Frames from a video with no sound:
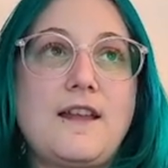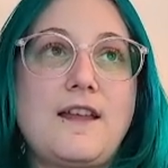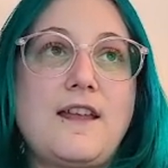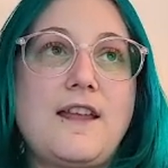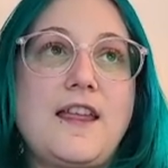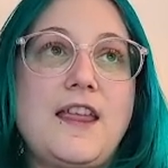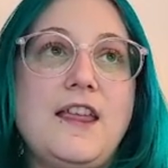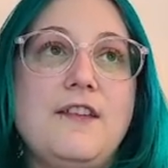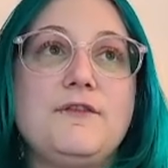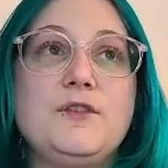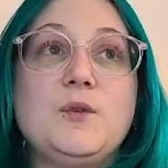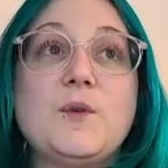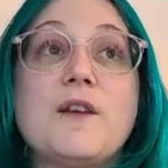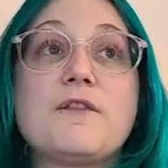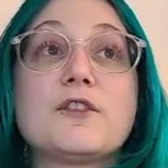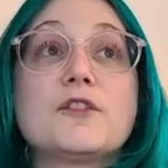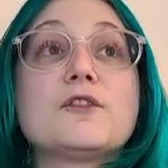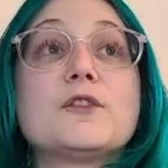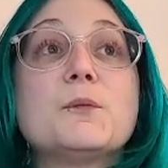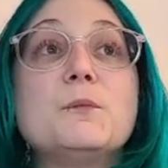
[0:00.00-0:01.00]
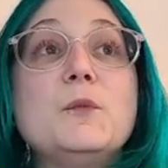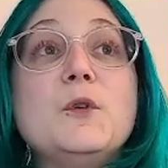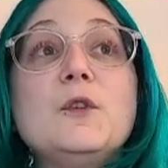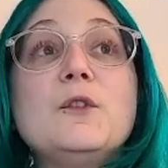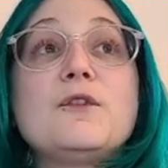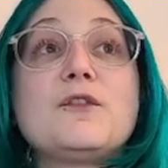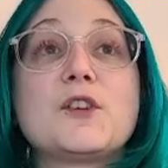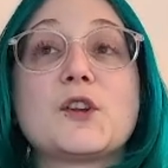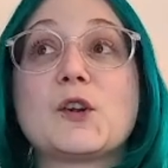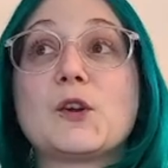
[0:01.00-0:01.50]
if you ever
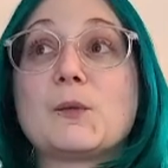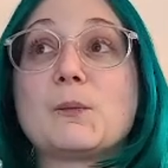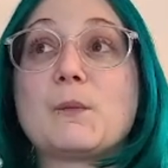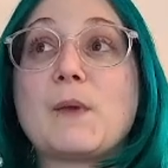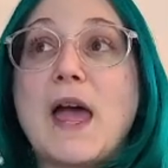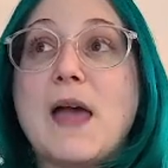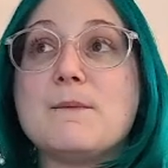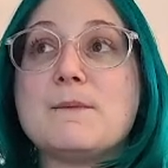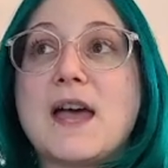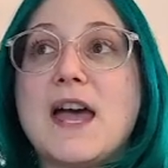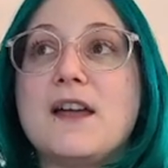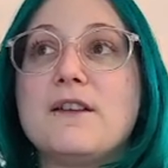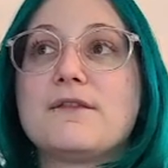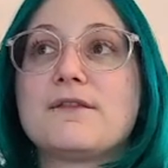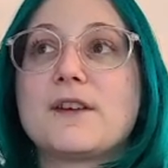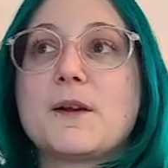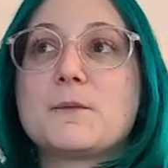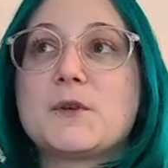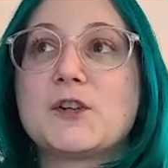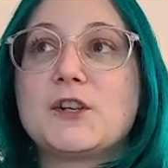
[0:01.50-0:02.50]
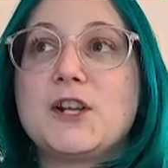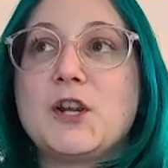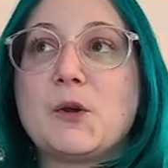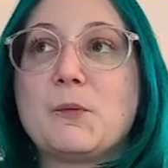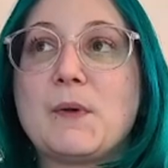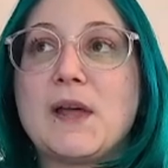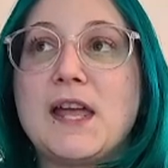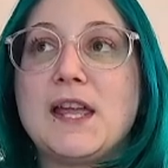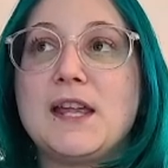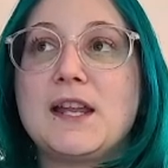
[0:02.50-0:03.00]
remove your pet from your
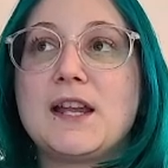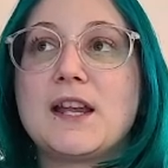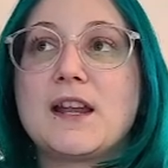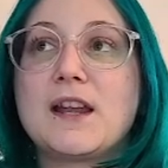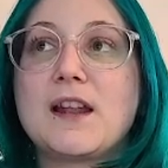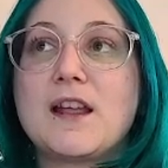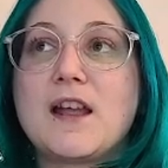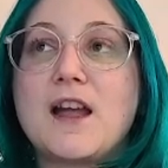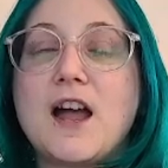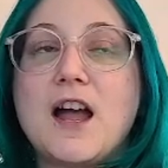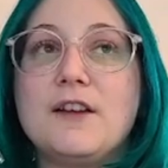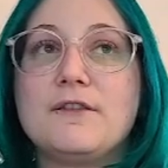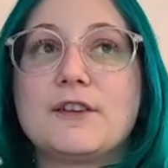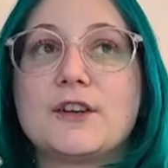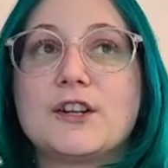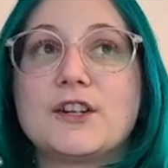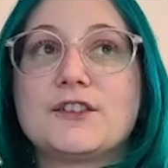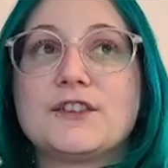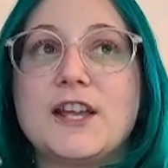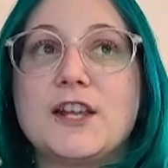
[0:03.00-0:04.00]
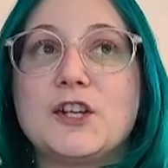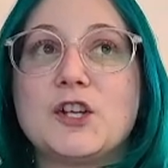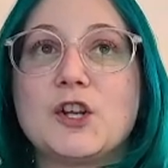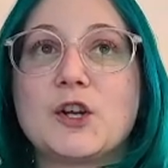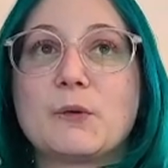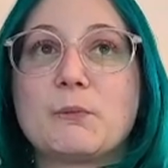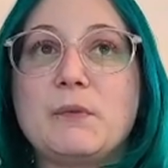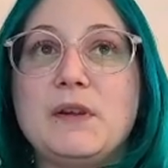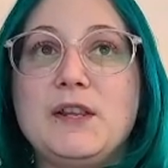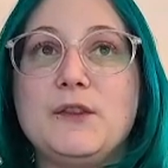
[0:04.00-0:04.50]
Neopet, I've heard that your
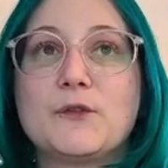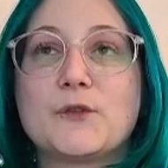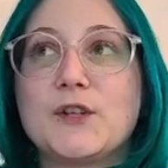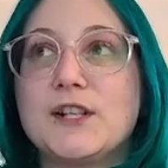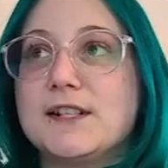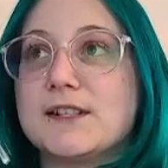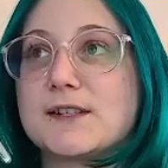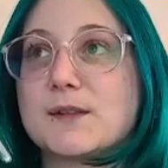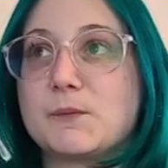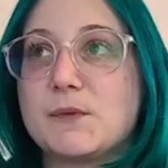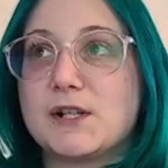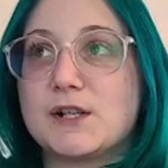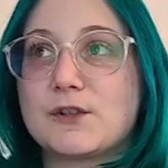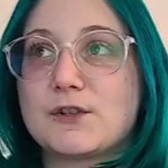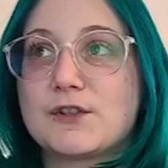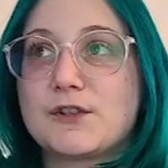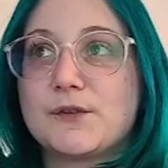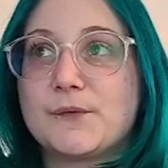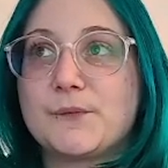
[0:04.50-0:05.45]
P3 disappears.